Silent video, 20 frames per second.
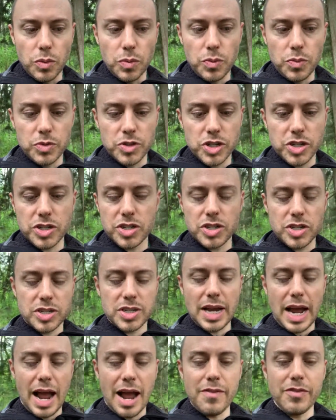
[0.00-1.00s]
just to
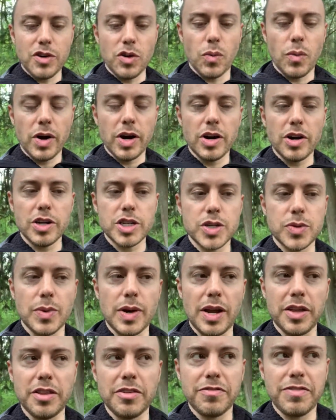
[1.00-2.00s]
have an awareness
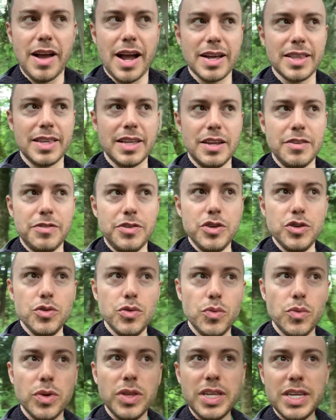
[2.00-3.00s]
around the fact that if you
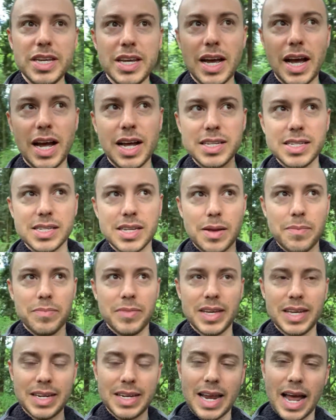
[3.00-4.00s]
really cut
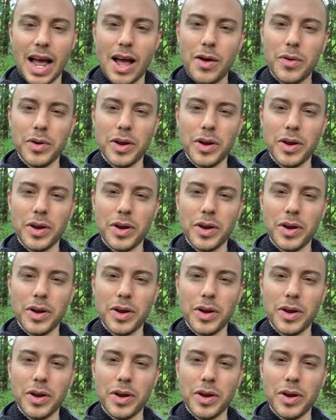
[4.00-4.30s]
something down,